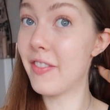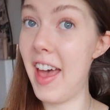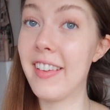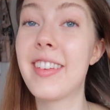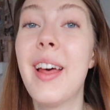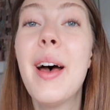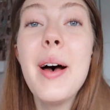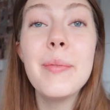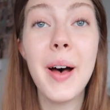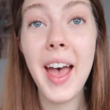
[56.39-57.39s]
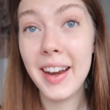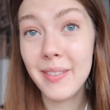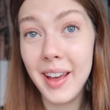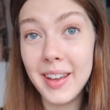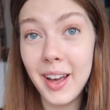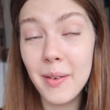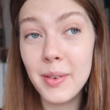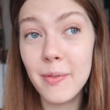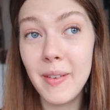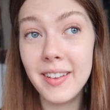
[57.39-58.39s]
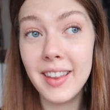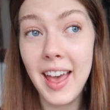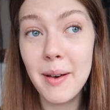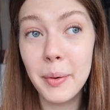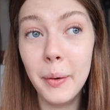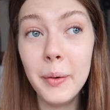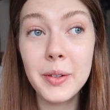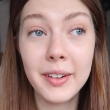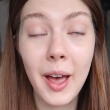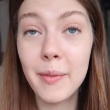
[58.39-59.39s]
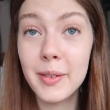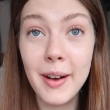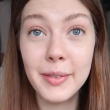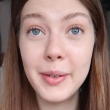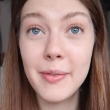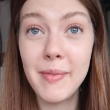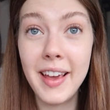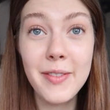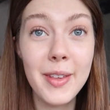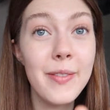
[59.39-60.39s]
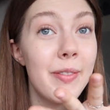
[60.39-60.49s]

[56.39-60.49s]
vest. But anyway, come with me to the airport. Come travel with me for the